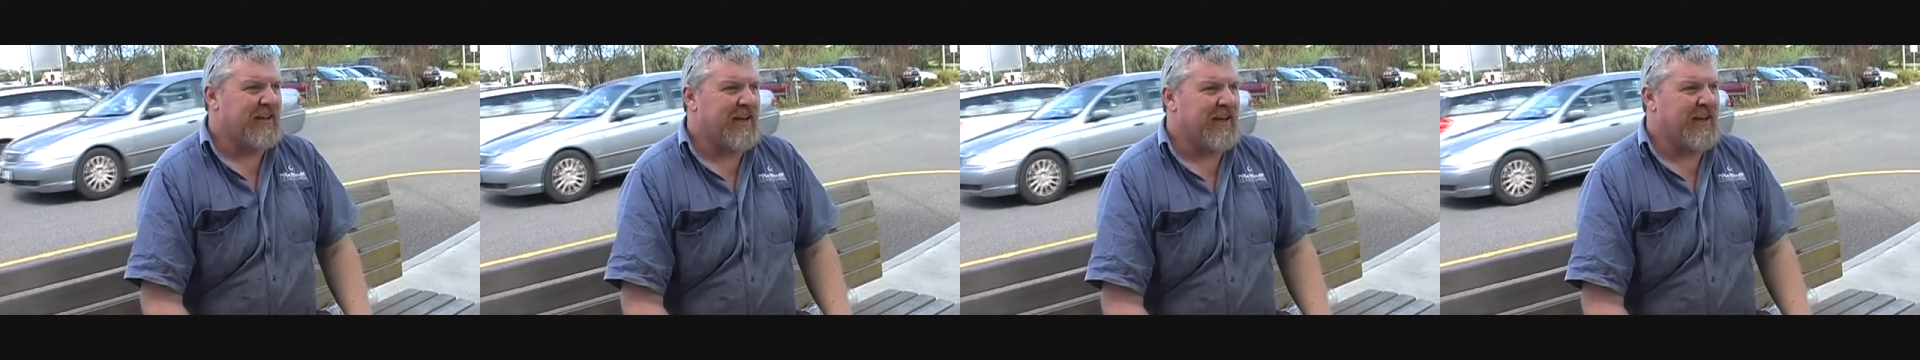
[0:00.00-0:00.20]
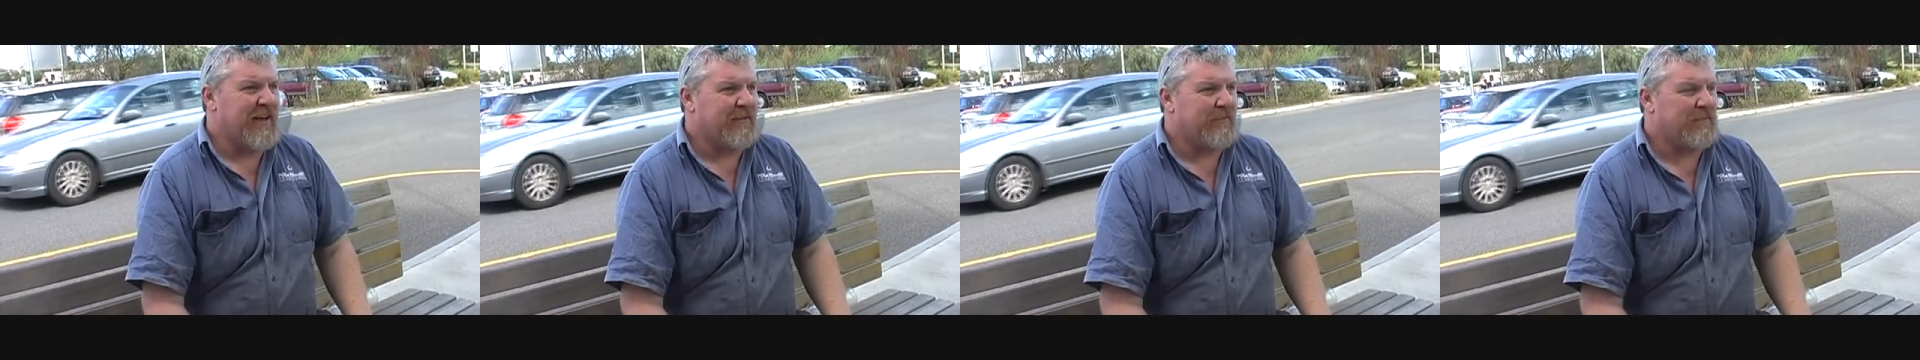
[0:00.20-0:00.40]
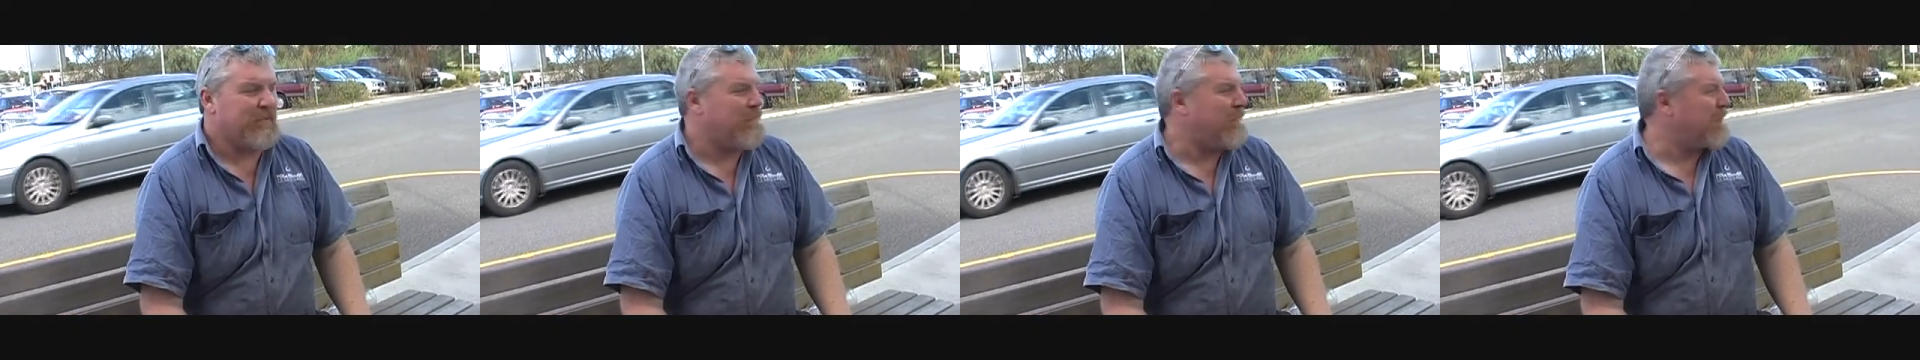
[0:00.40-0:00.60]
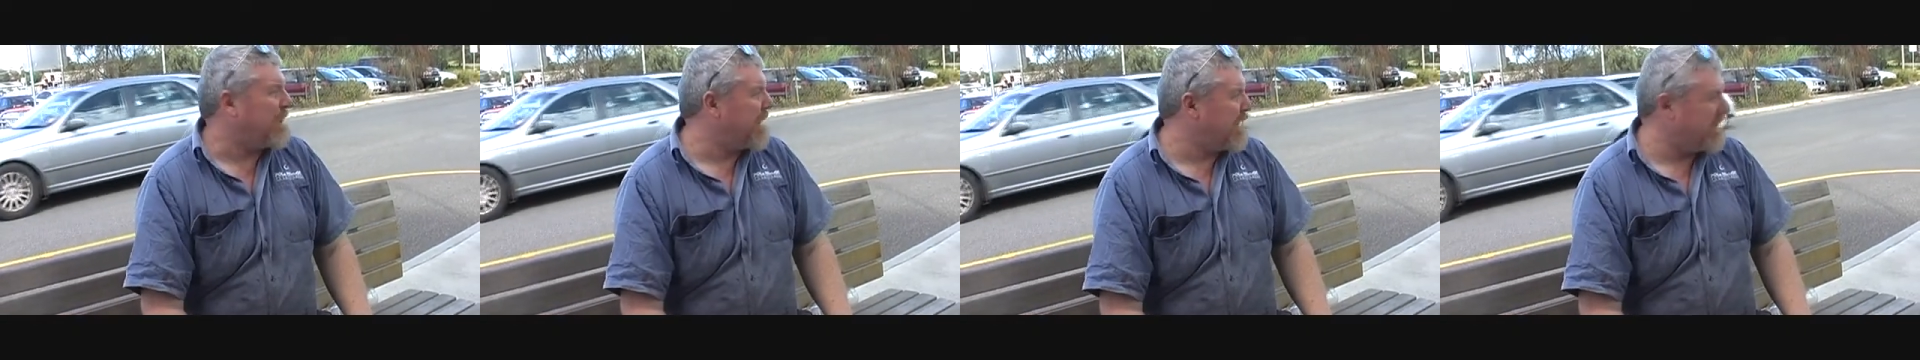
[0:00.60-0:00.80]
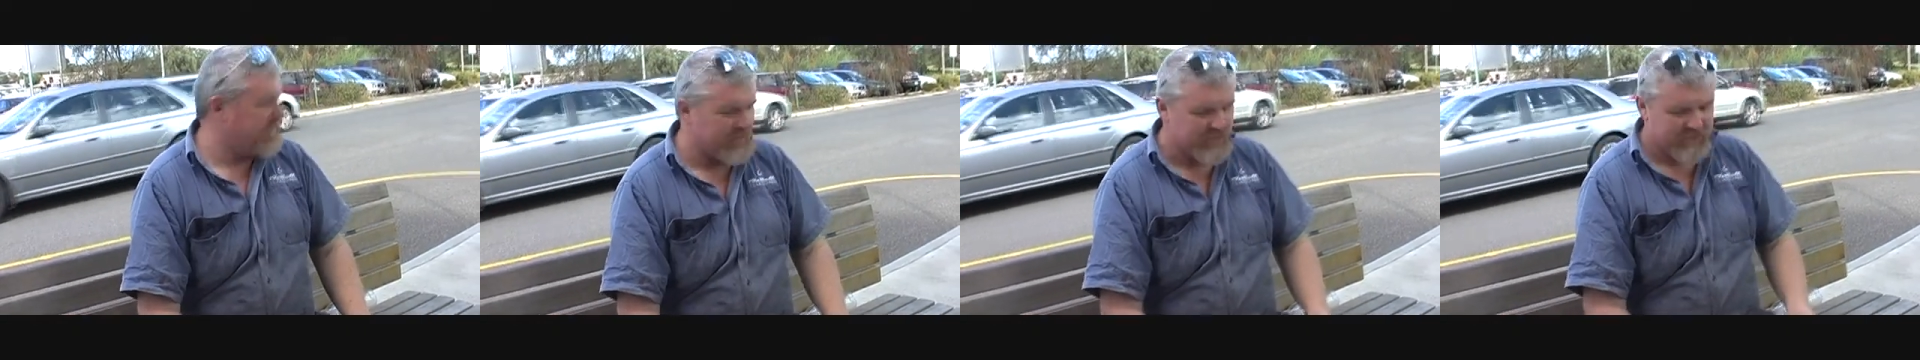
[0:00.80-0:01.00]
Um,
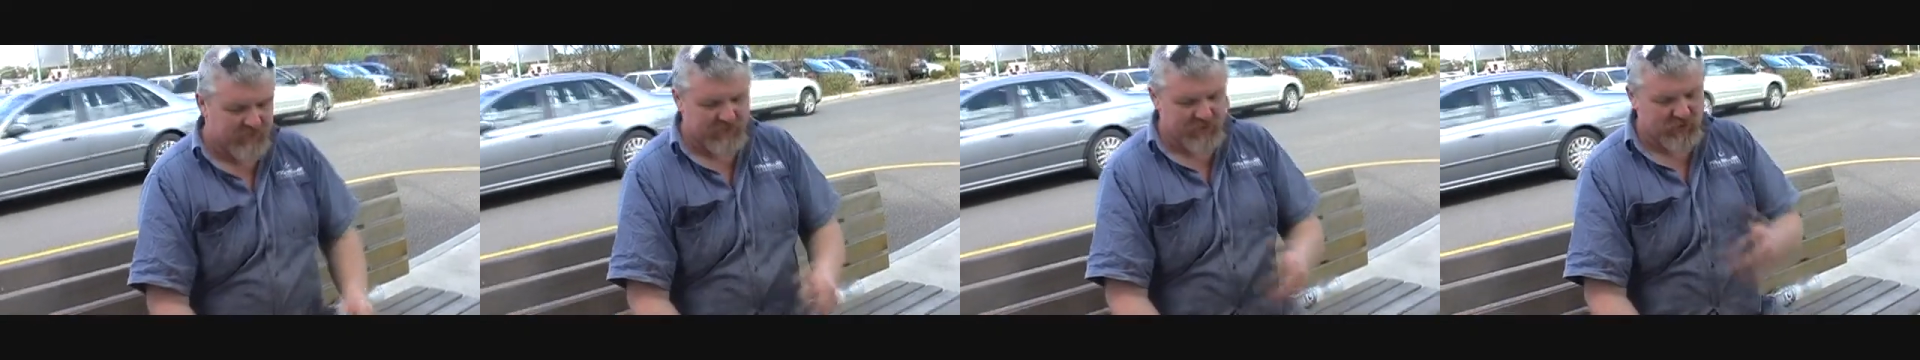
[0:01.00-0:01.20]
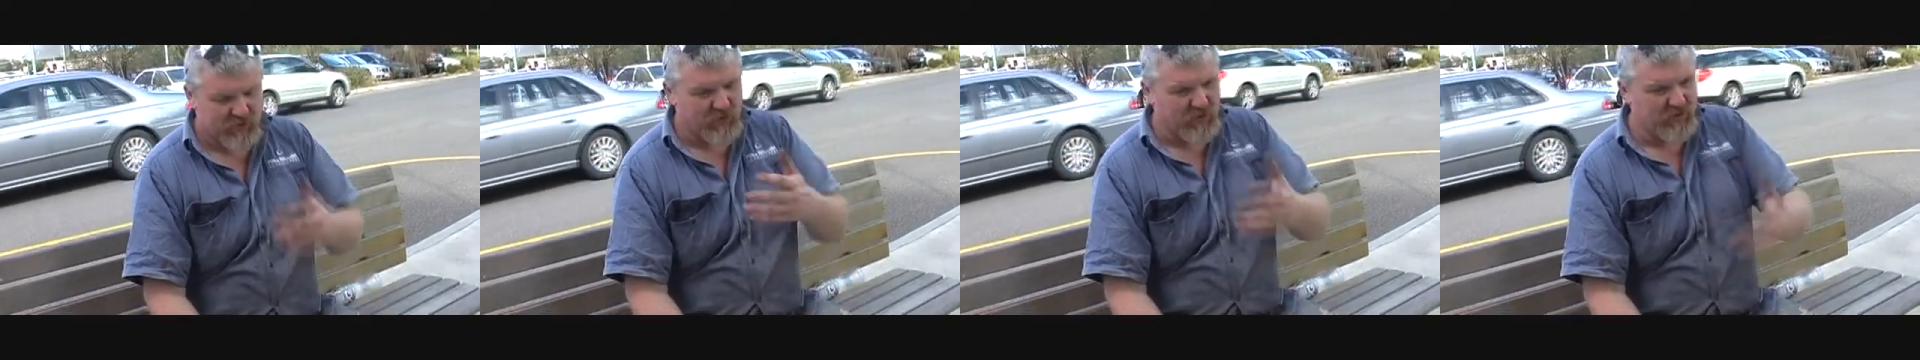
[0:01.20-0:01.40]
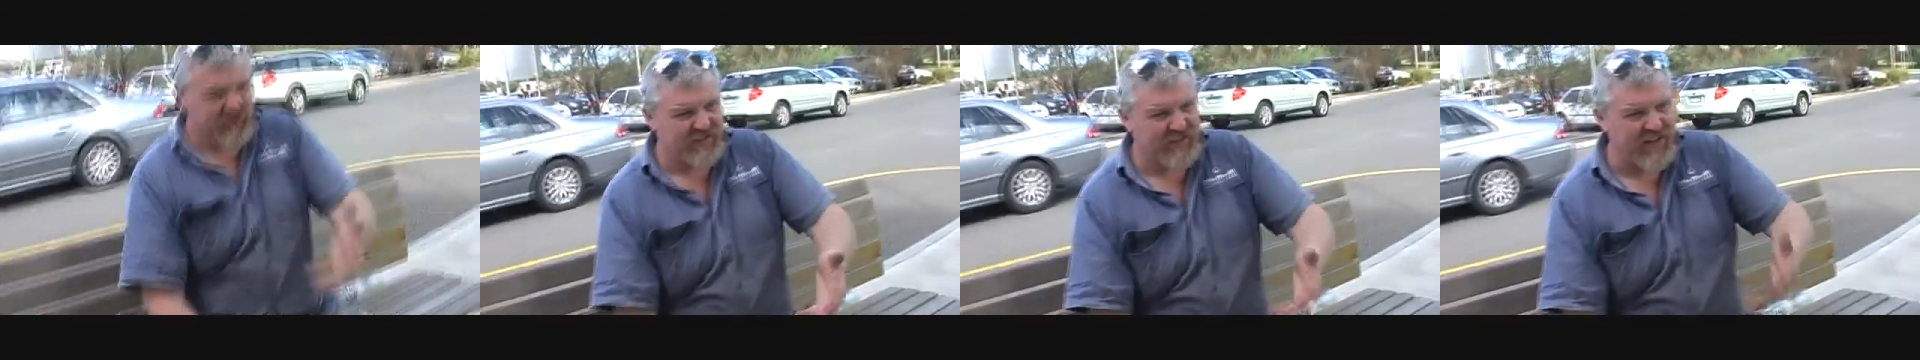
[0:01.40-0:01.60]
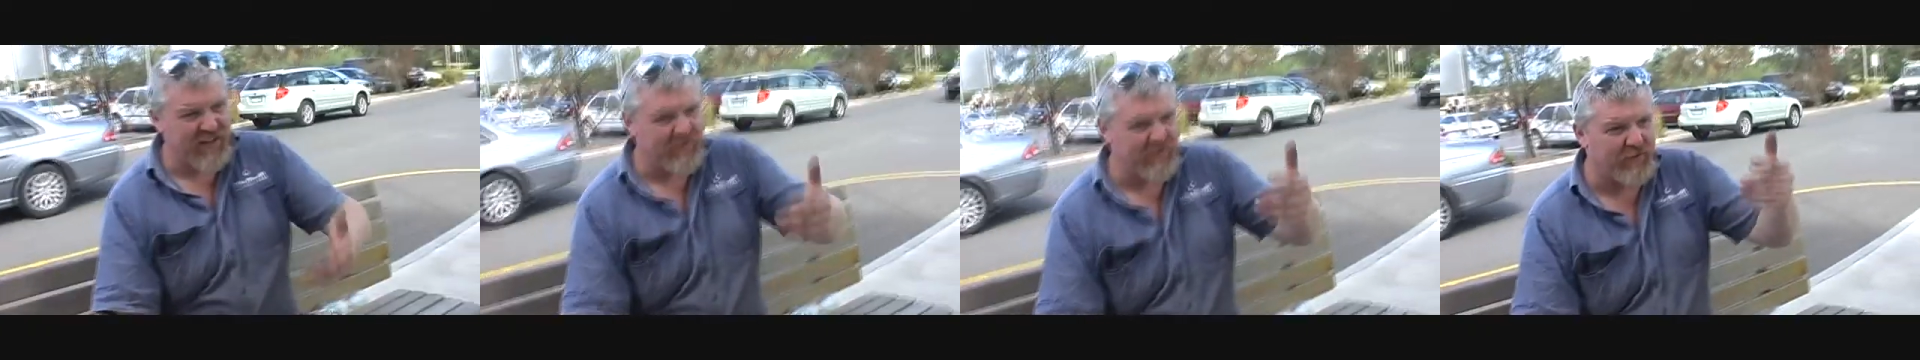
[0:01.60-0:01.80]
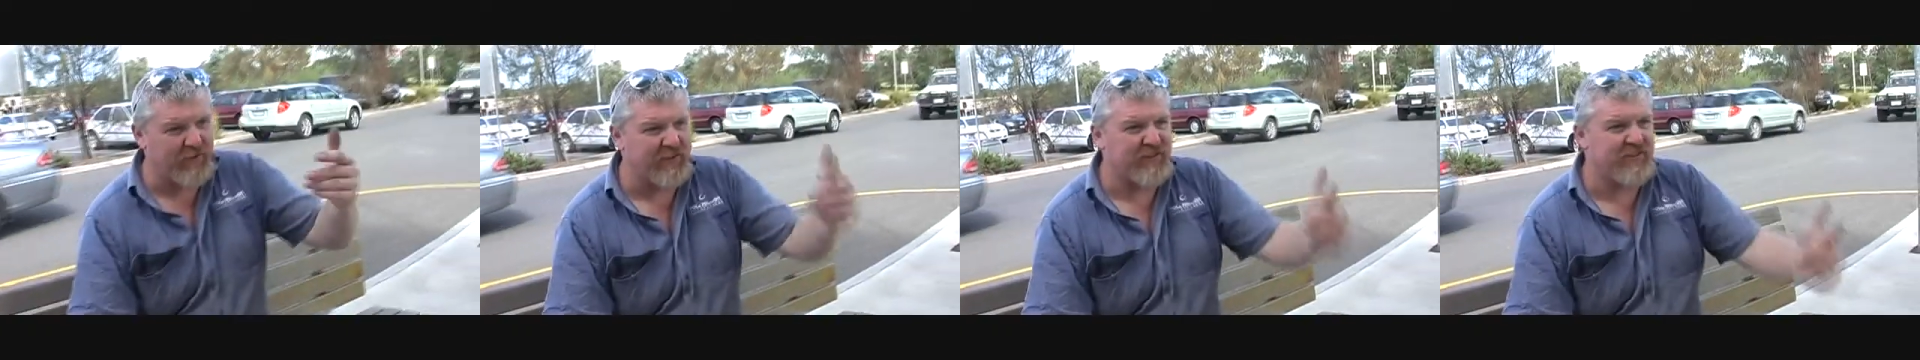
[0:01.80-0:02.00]
your
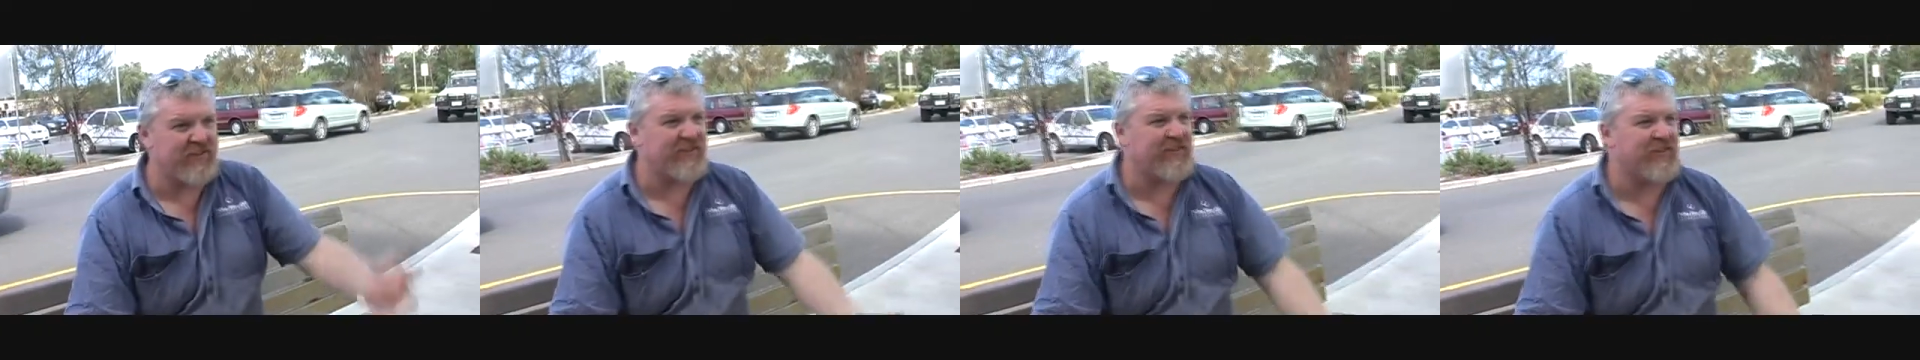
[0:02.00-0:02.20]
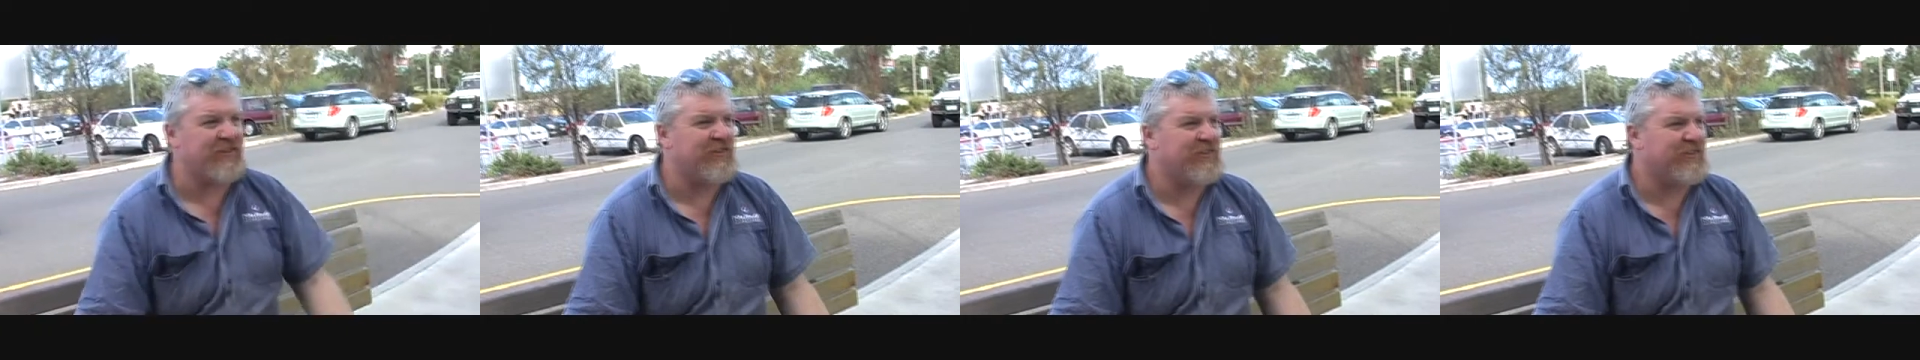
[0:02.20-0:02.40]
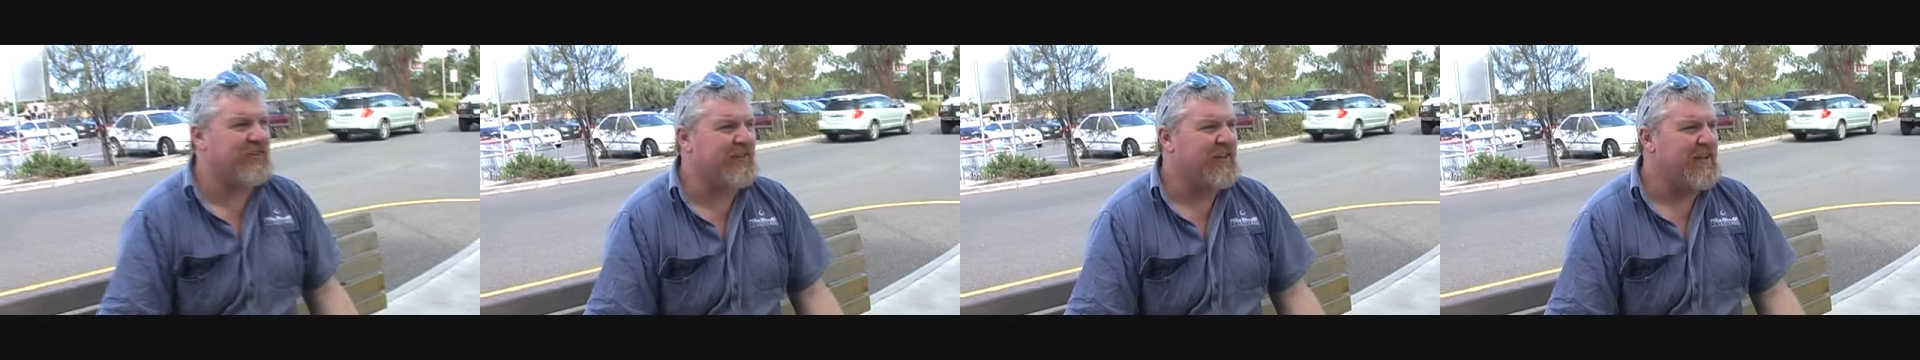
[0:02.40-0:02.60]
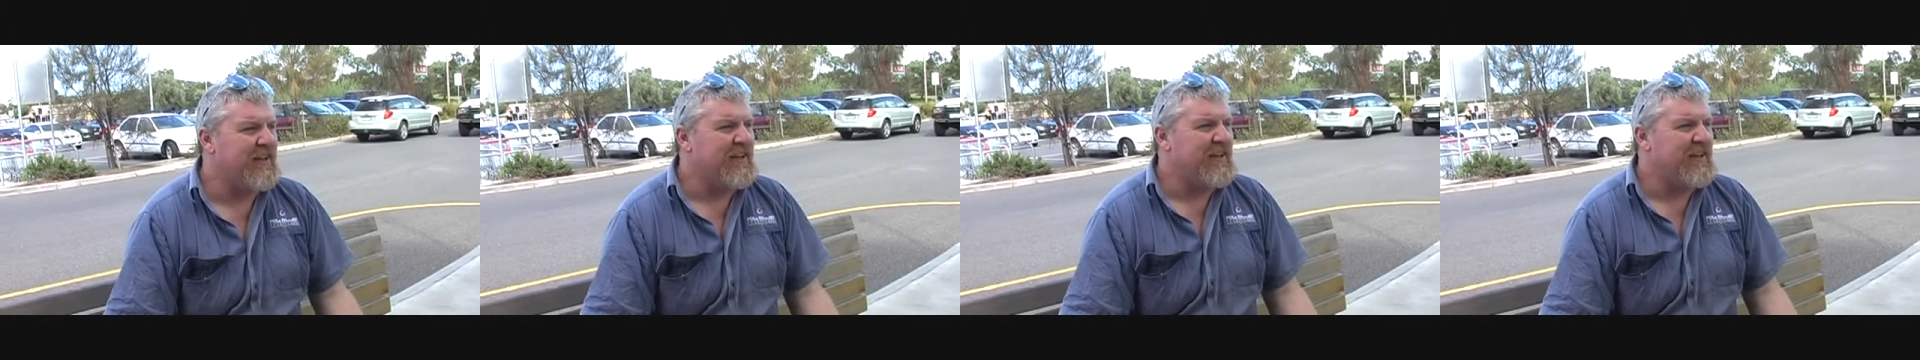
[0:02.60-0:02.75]
stuff, I will listen to,